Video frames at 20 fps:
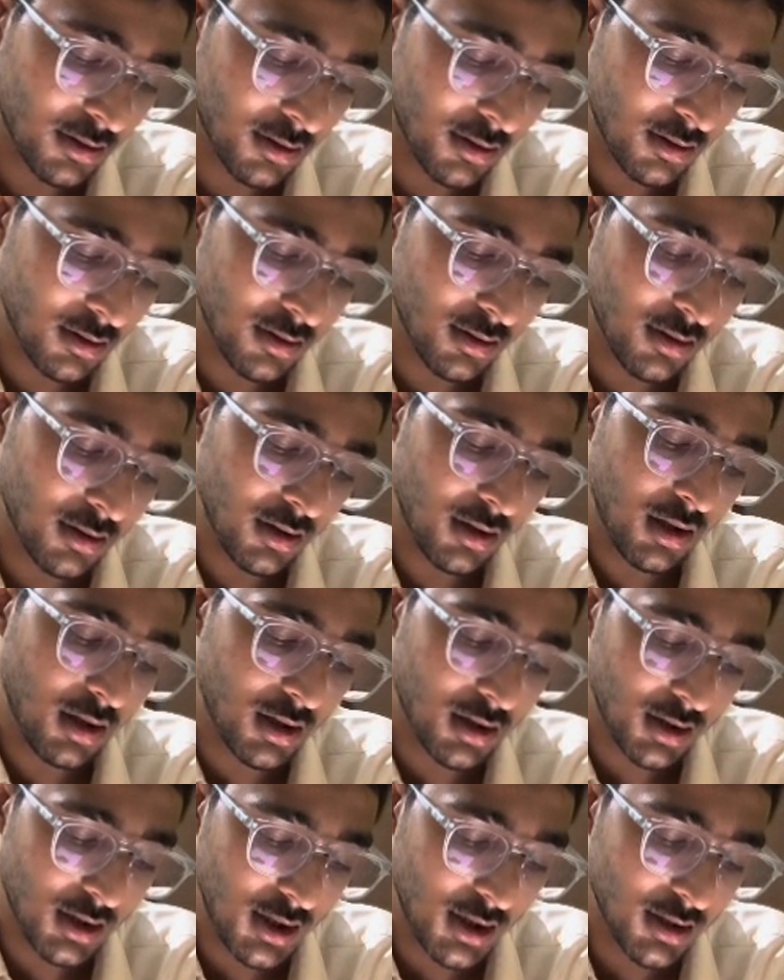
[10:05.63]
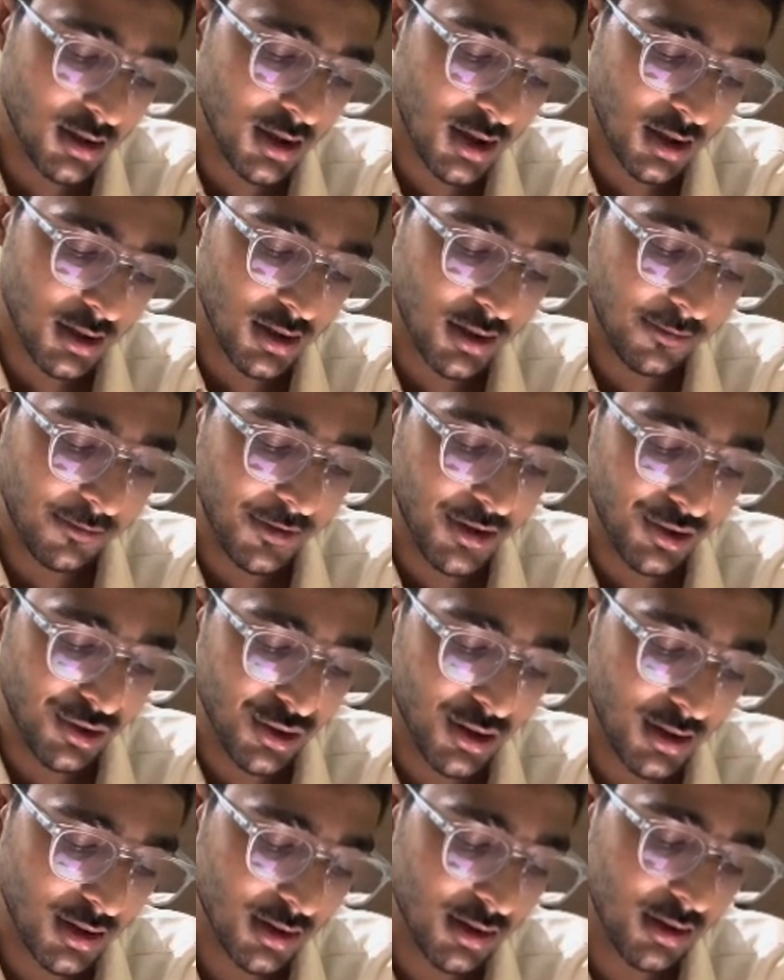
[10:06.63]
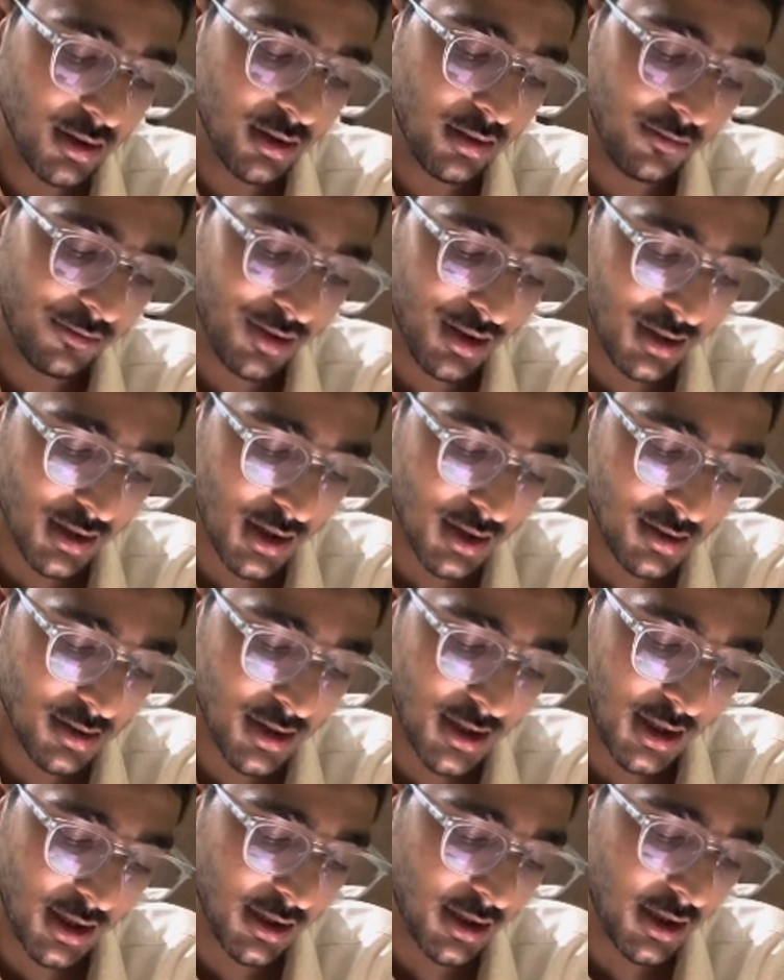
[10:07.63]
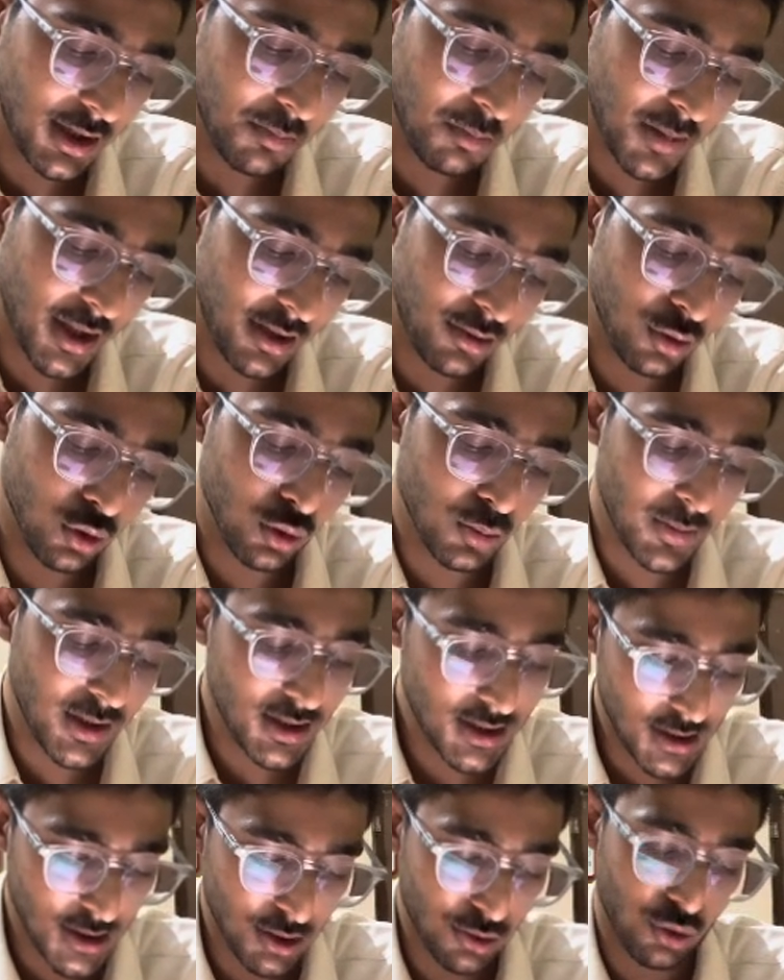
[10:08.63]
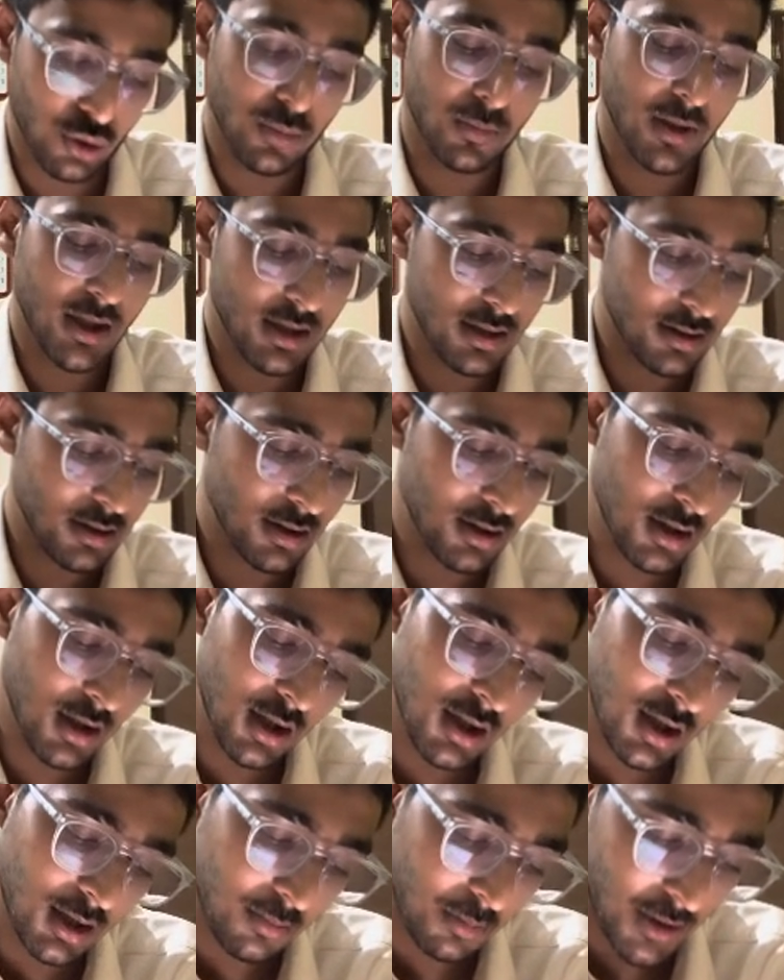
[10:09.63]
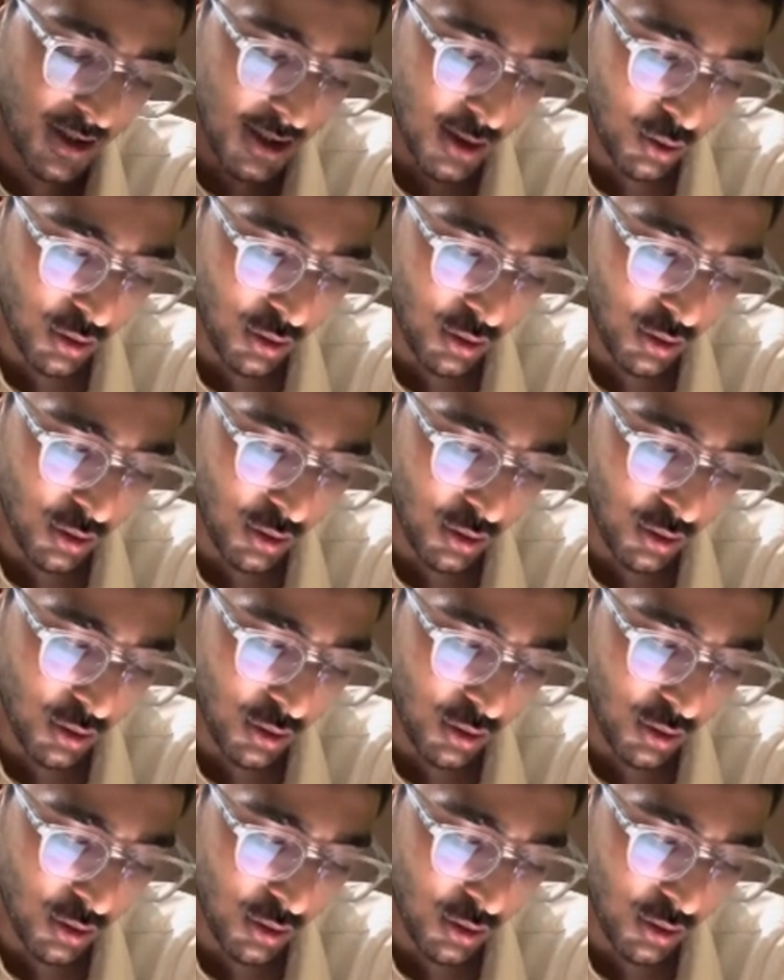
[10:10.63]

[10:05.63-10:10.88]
These are the features which are seen in men 2B syndrome. Yes, medullary sea